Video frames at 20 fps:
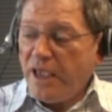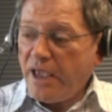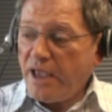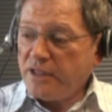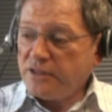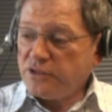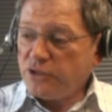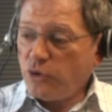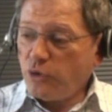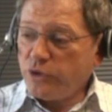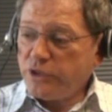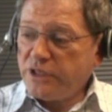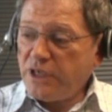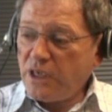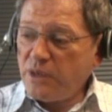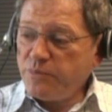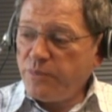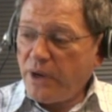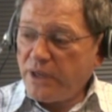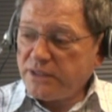And
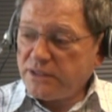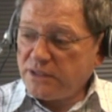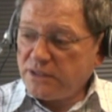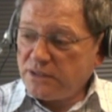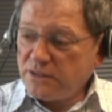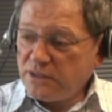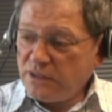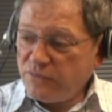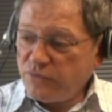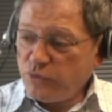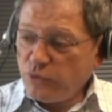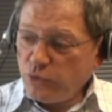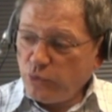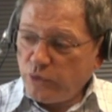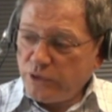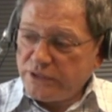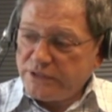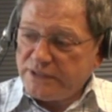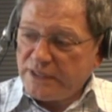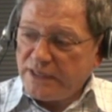OK button, if you
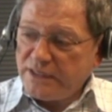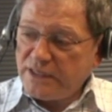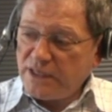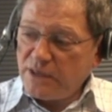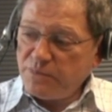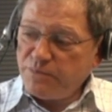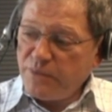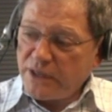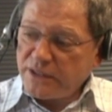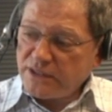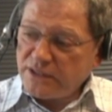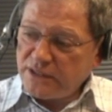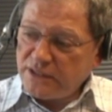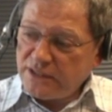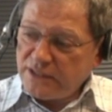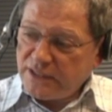look at the OK button,